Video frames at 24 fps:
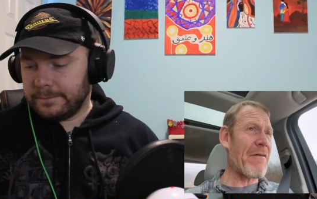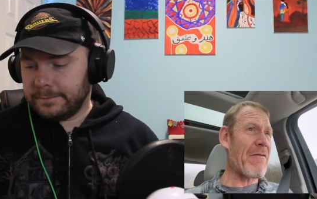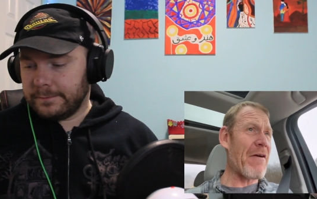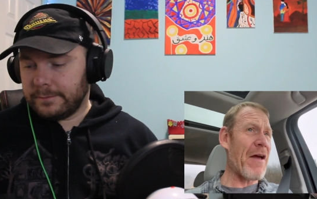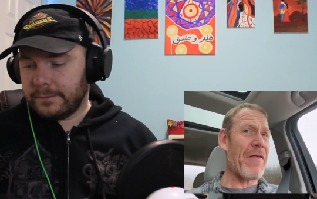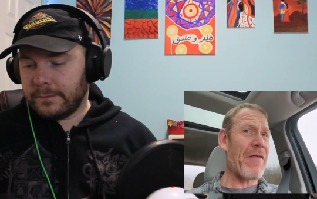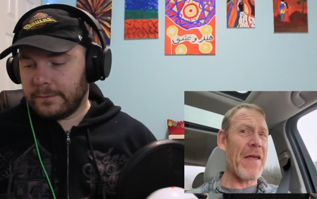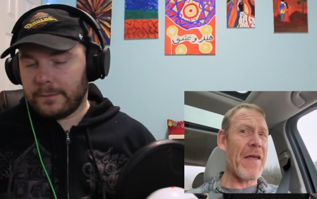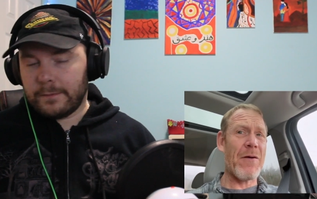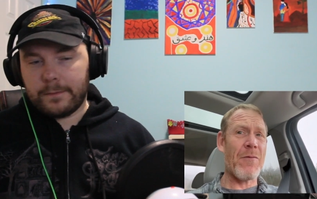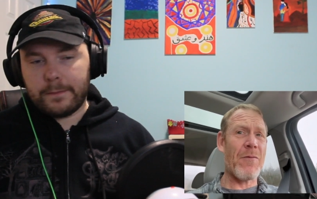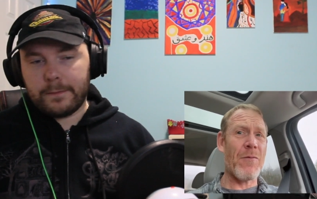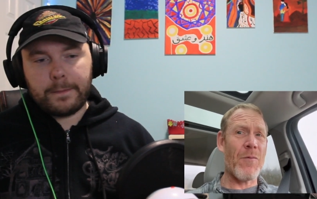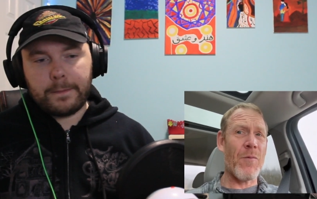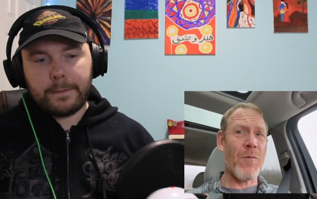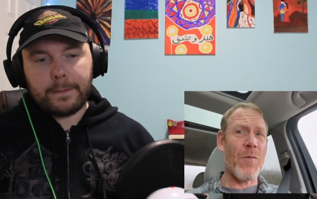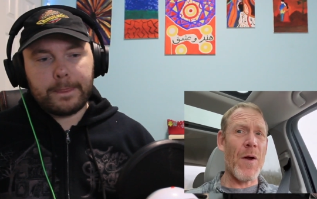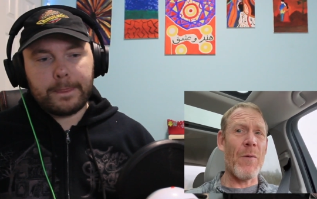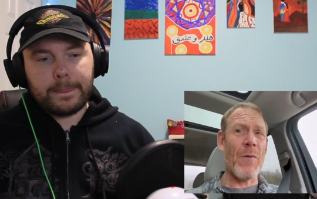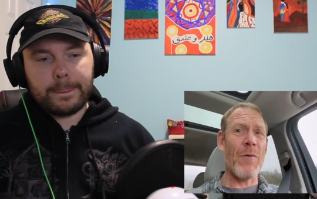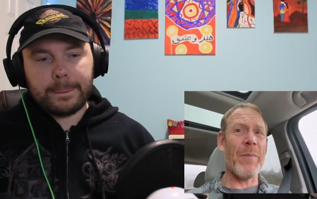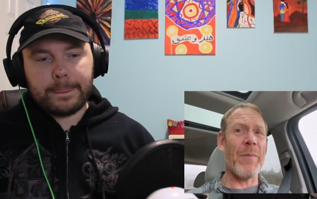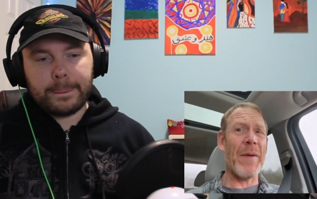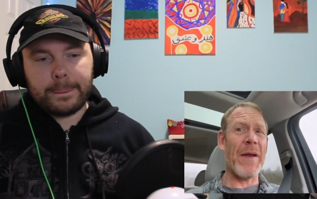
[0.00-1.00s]
Speaker 1: I think
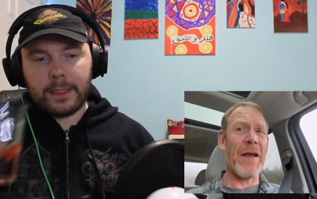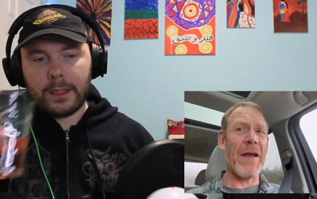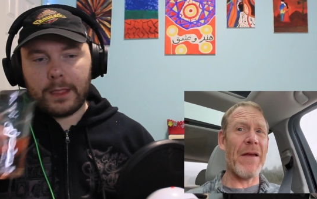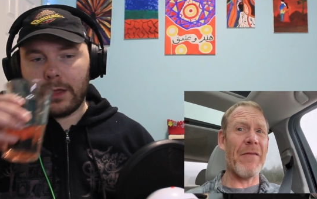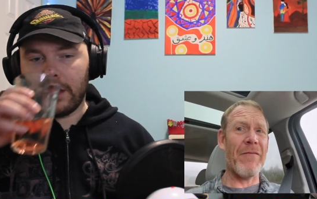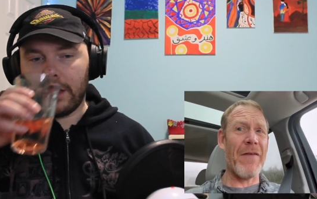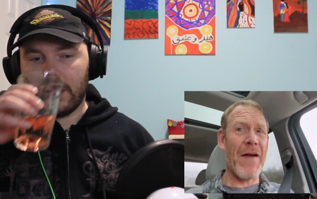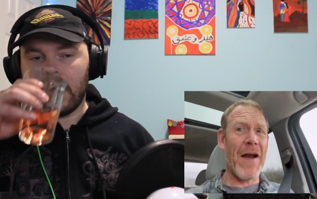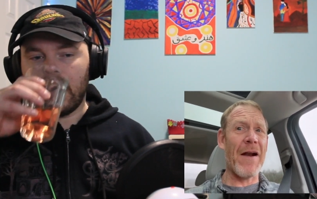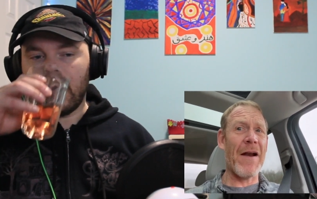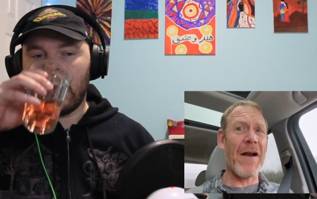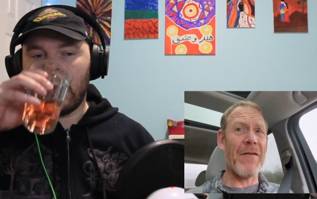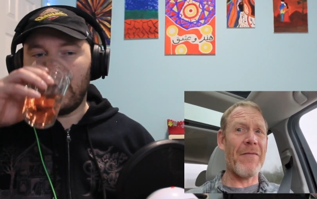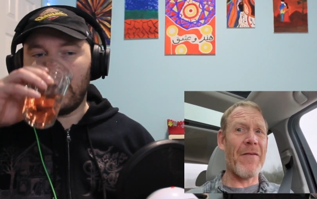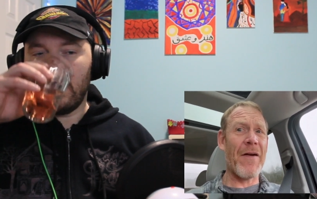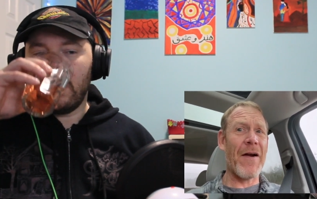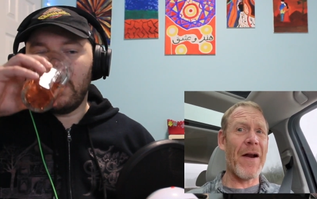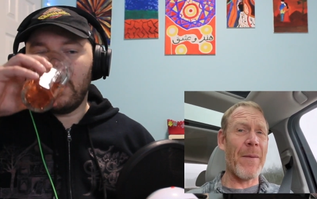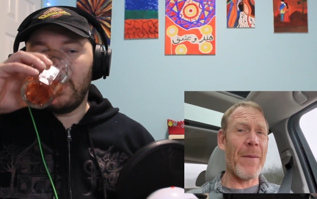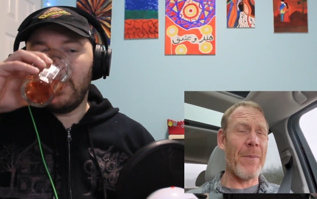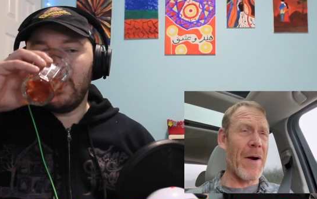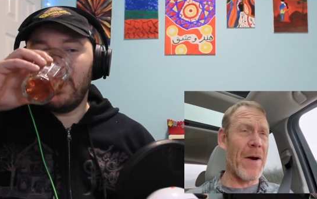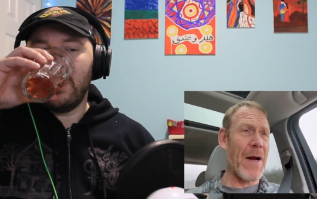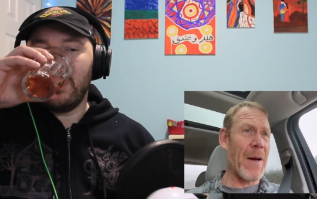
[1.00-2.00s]
it would be very,
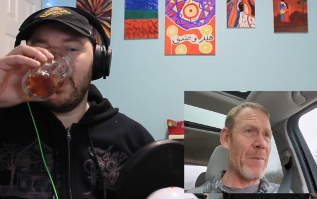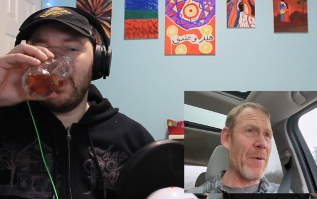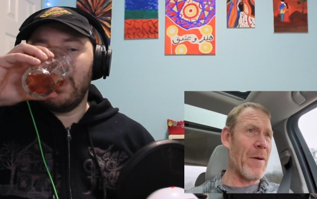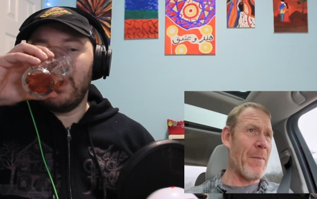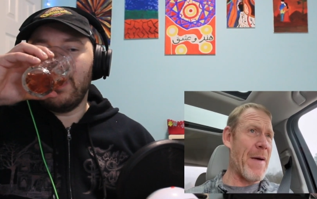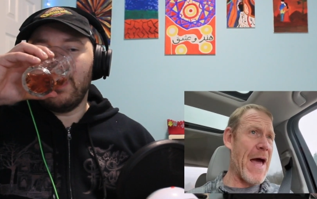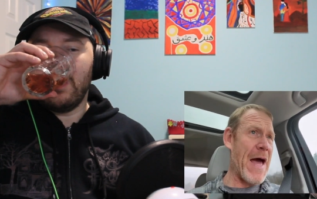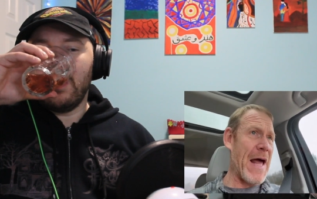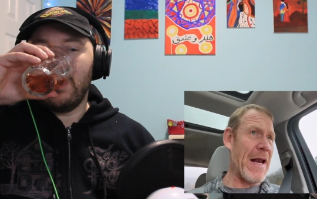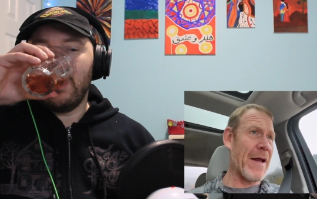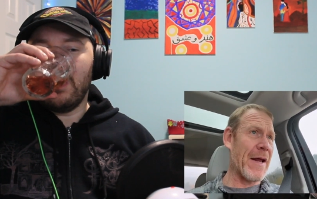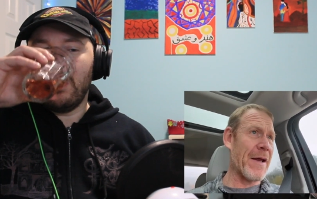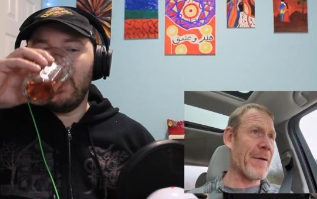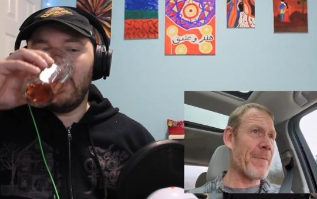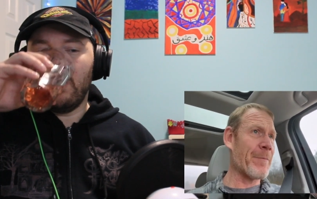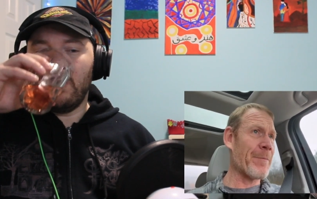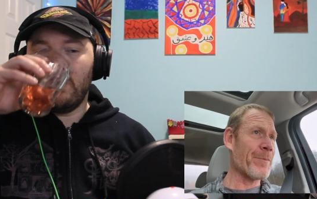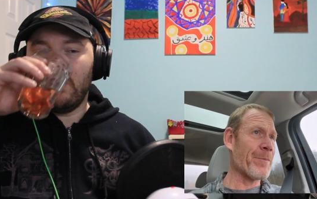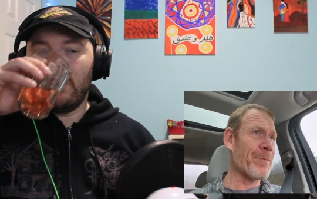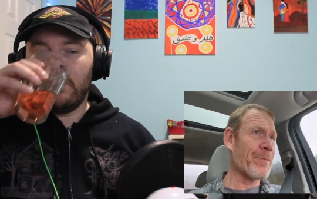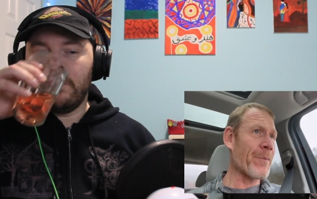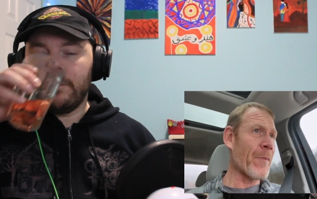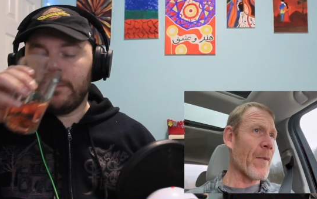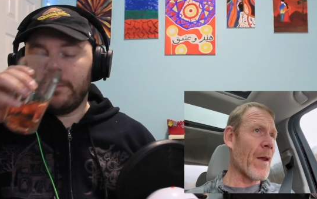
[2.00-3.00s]
very problematic.
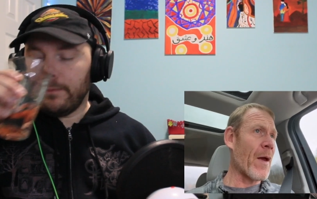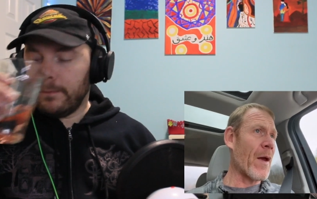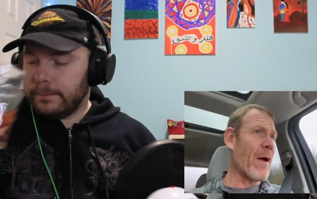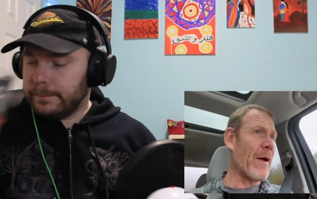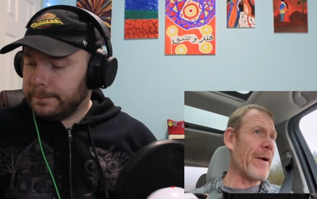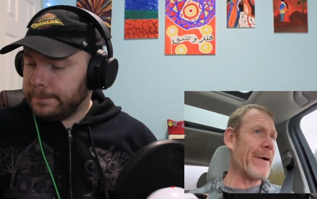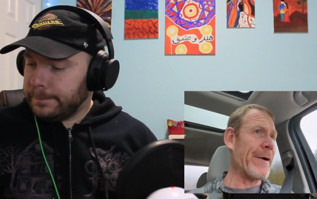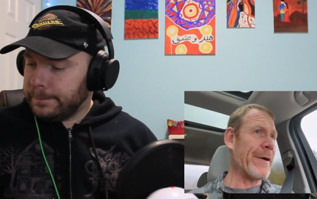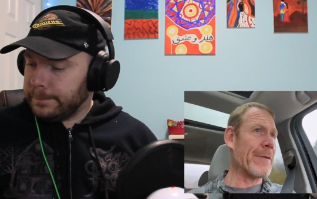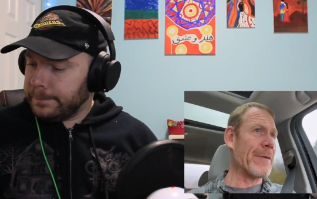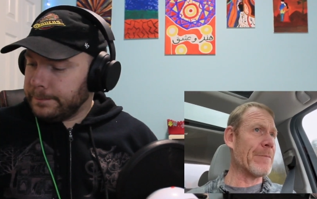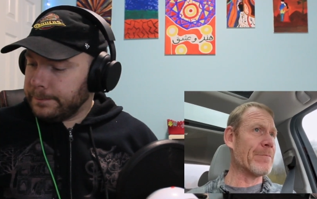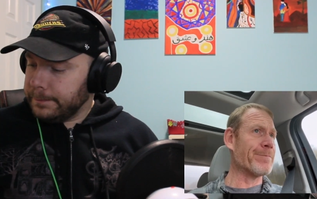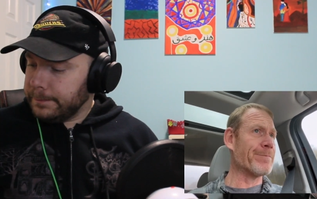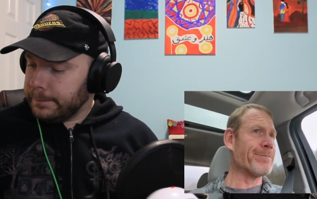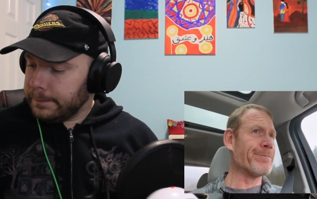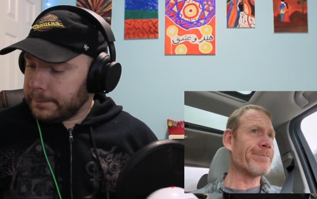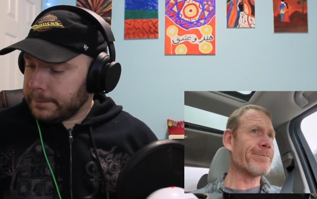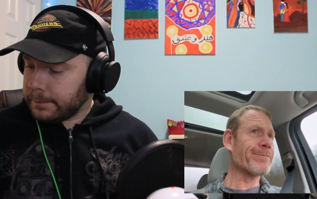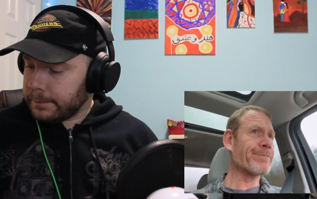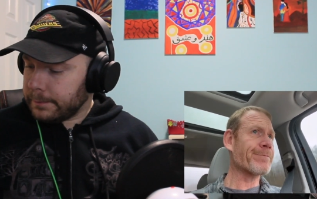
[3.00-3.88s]
Um,